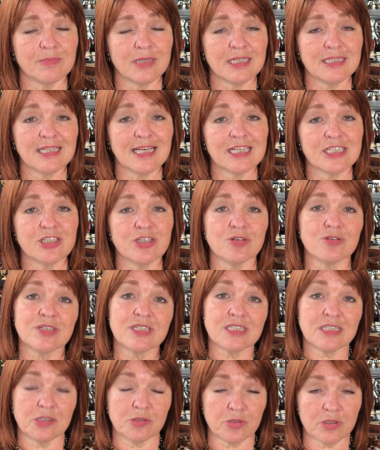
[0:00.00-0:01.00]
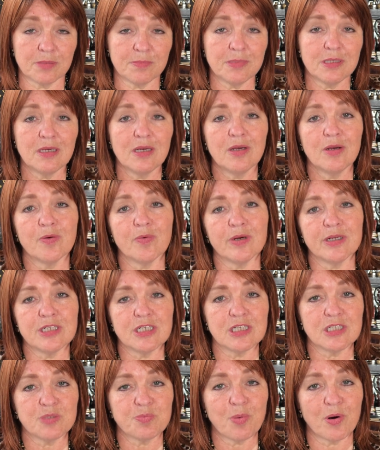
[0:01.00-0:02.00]
test your serum, which
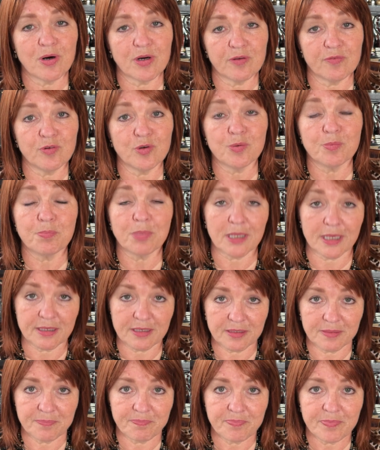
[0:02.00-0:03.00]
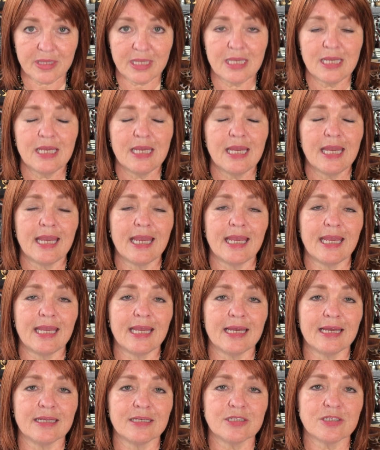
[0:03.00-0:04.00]
is part of your blood.
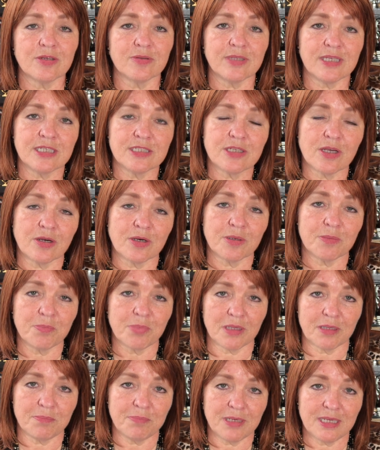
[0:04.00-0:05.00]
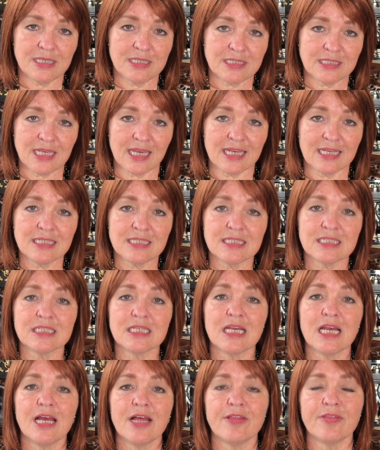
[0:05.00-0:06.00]
And so these are blood-based tests
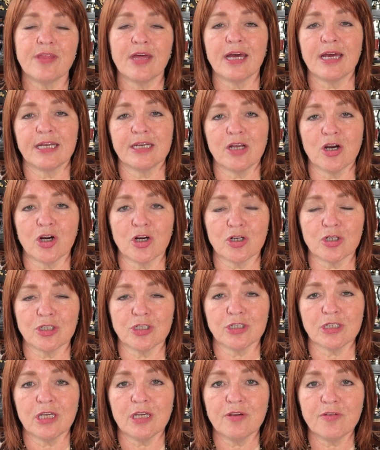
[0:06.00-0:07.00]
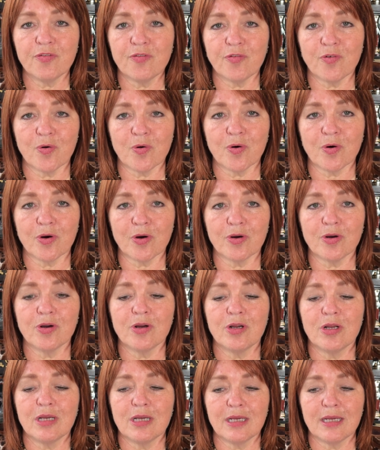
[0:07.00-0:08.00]
that are looking for
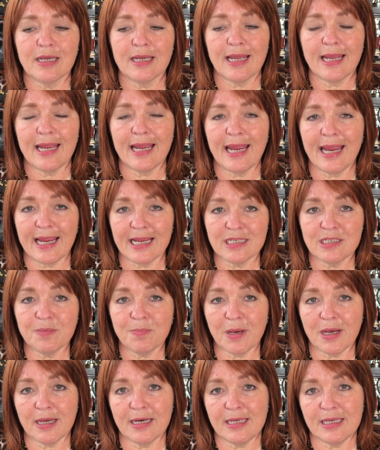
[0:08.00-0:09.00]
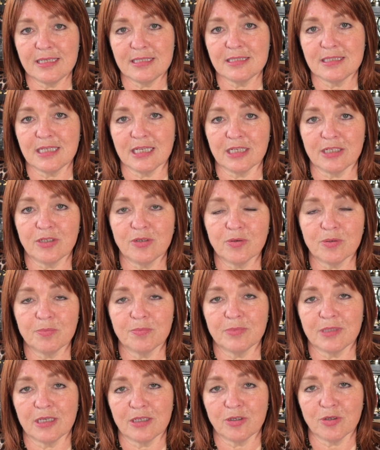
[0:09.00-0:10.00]
antibodies
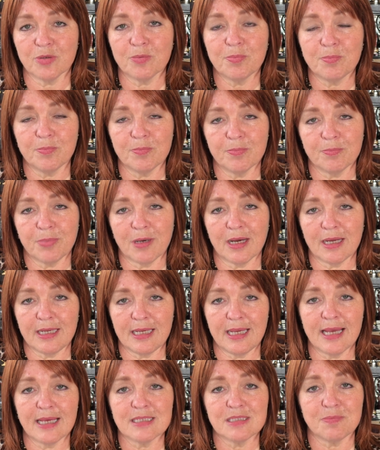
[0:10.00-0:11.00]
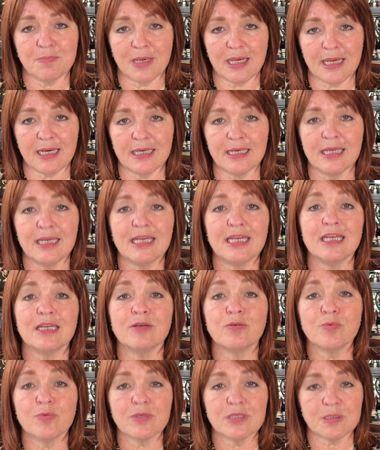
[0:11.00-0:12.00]
that your body has made
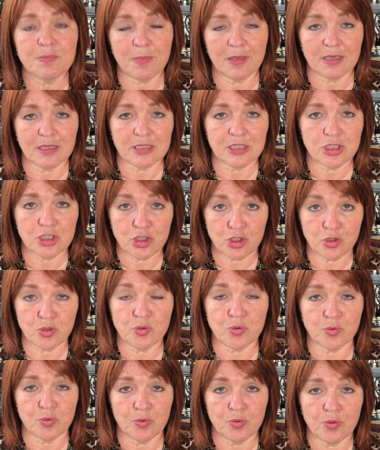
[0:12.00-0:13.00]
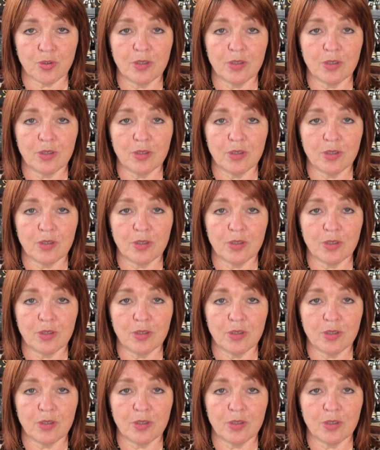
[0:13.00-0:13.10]
in response to